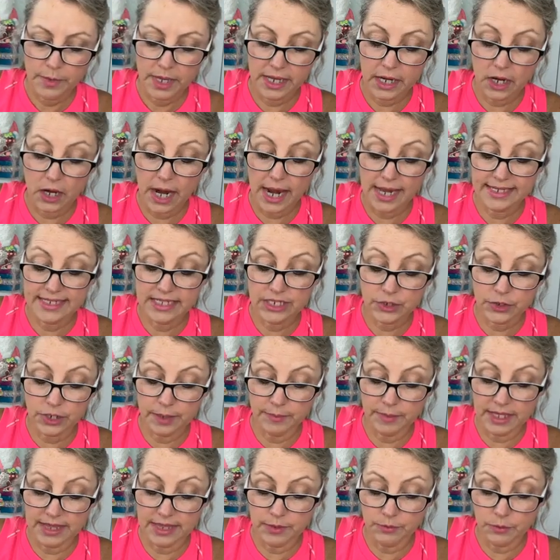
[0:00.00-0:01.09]
ice
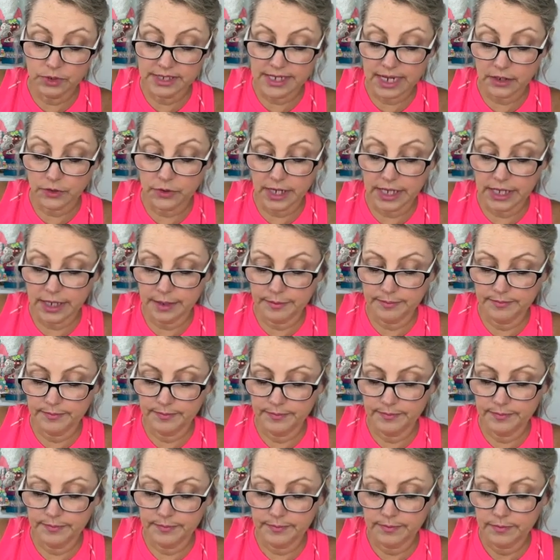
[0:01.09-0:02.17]
cream, and then we'll decorate it.
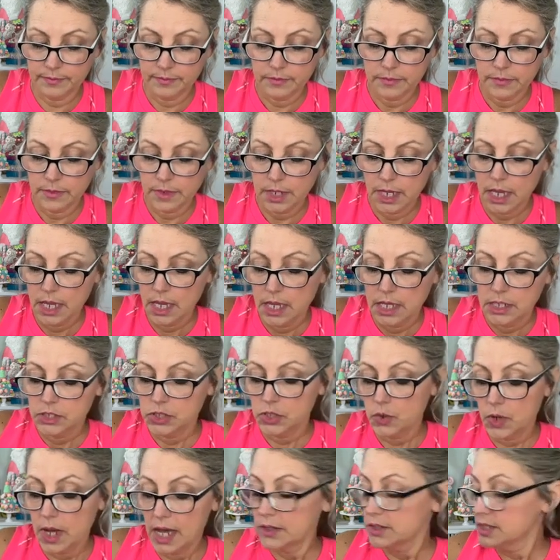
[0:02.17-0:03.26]

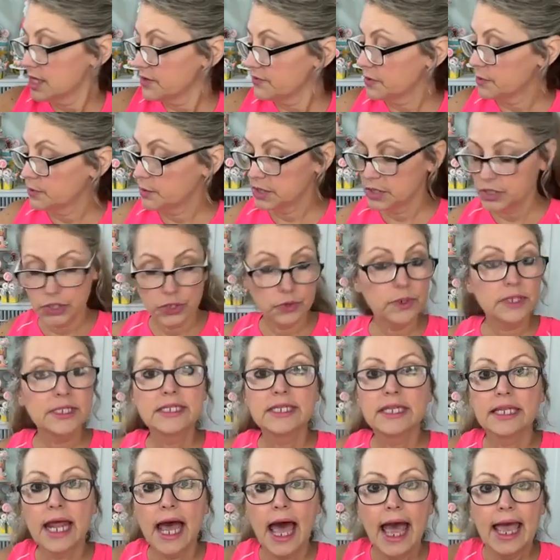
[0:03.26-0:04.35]
So how's everyone doing
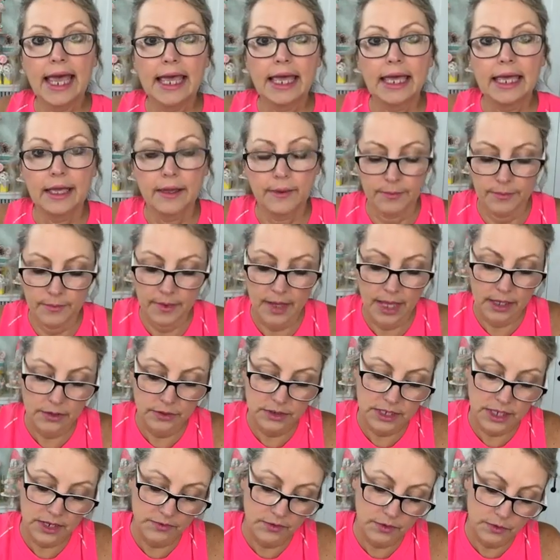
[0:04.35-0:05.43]
today?
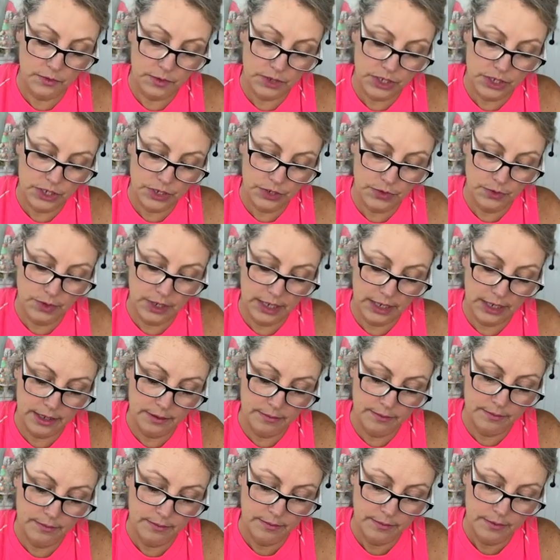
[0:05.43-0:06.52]
How's everyone
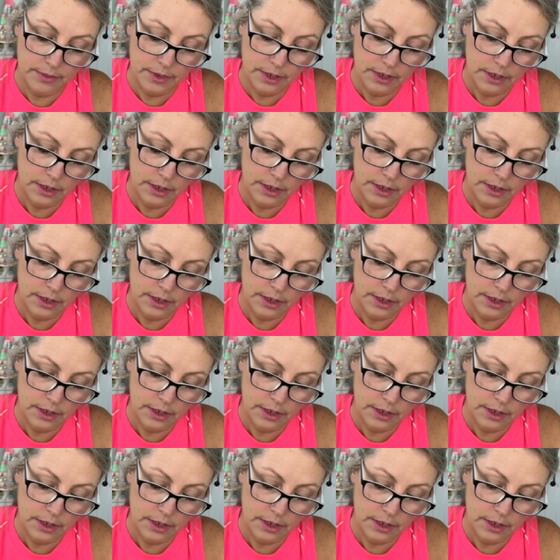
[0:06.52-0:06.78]
doing?